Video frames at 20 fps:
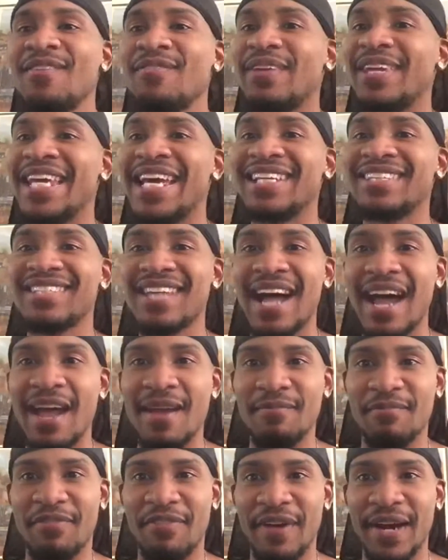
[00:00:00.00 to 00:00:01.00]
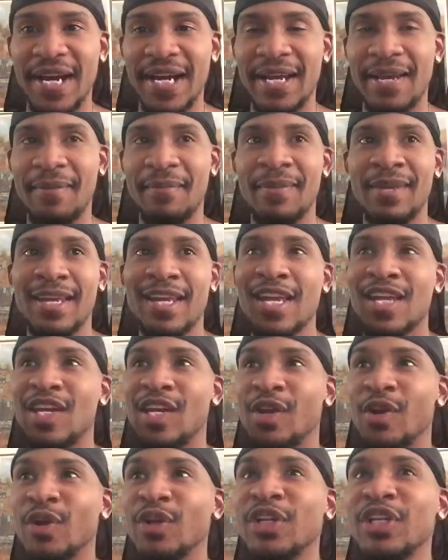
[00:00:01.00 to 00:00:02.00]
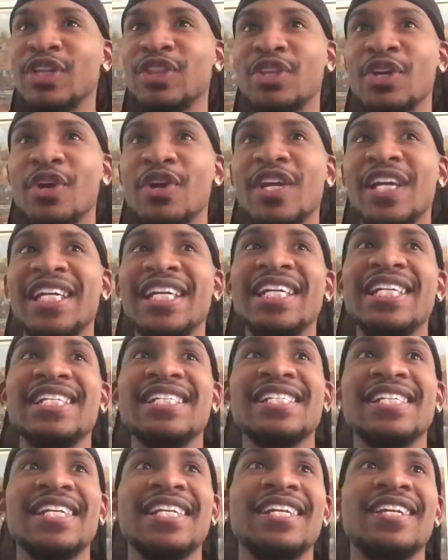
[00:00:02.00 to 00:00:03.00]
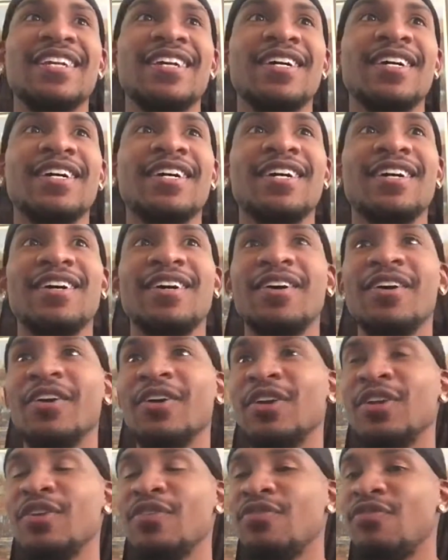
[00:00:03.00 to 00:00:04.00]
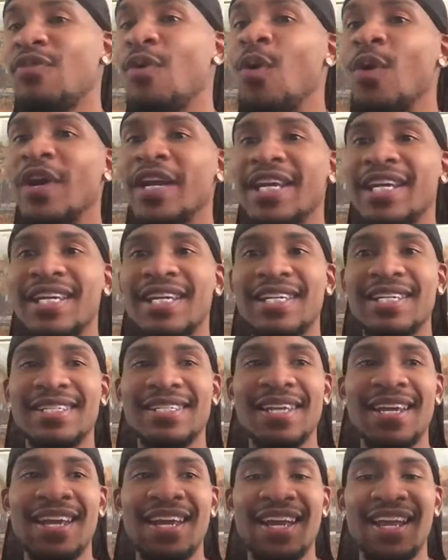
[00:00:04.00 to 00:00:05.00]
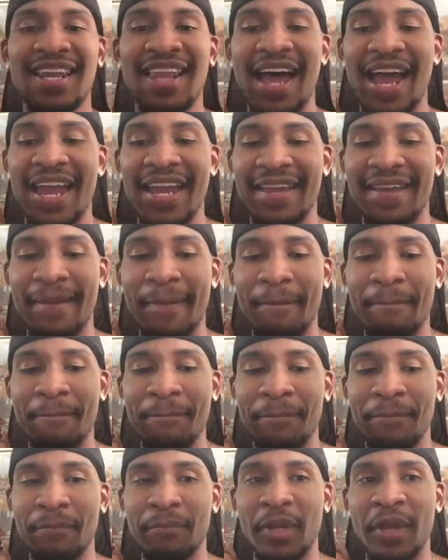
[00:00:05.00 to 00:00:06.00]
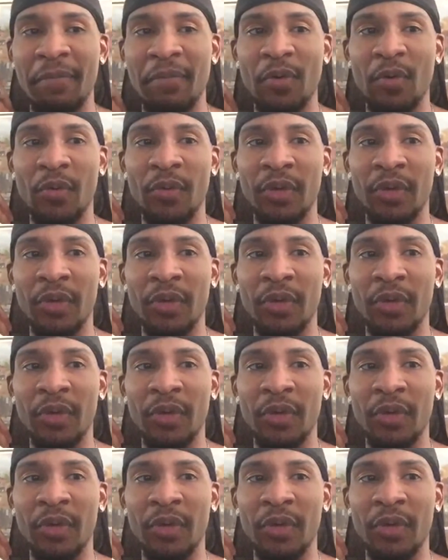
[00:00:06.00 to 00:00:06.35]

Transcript: For that time frame, in the early 30s and the early 40s, like, people